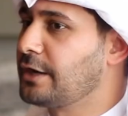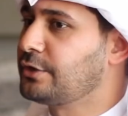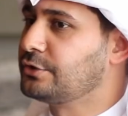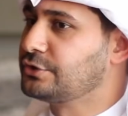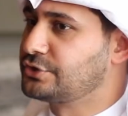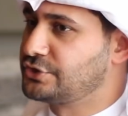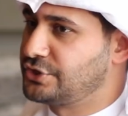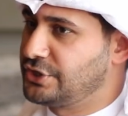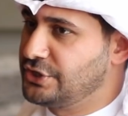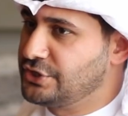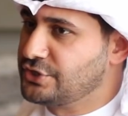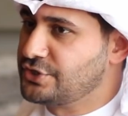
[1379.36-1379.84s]
I
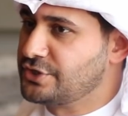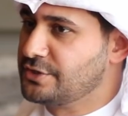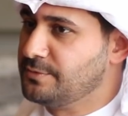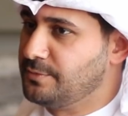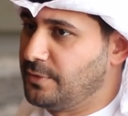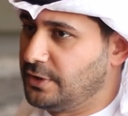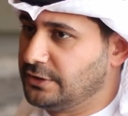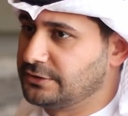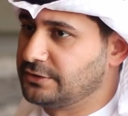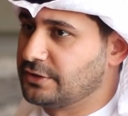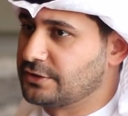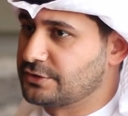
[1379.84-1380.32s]
could change the
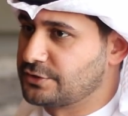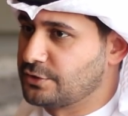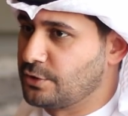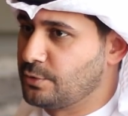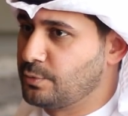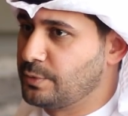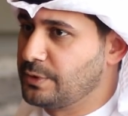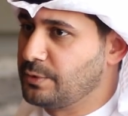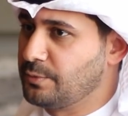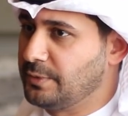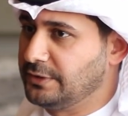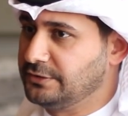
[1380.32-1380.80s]
model.
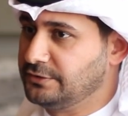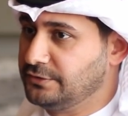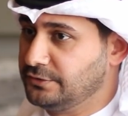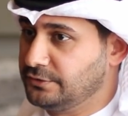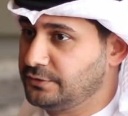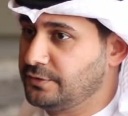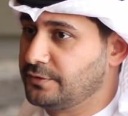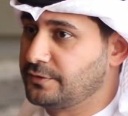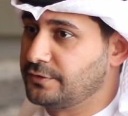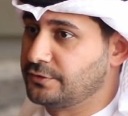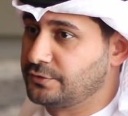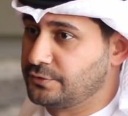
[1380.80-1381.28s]
So we went
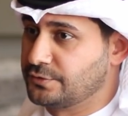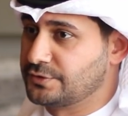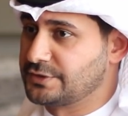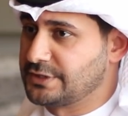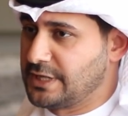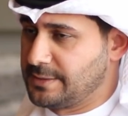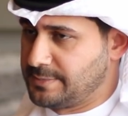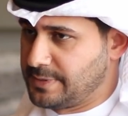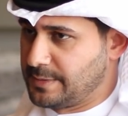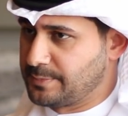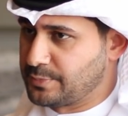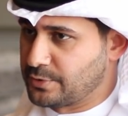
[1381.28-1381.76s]
into the
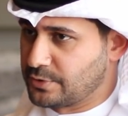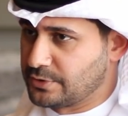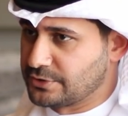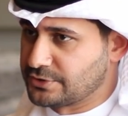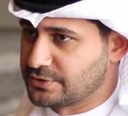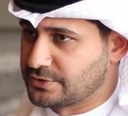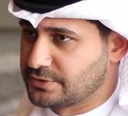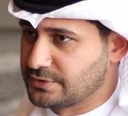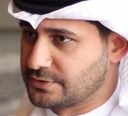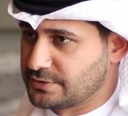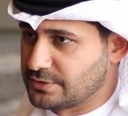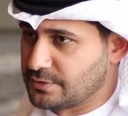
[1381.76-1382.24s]
two-step approach.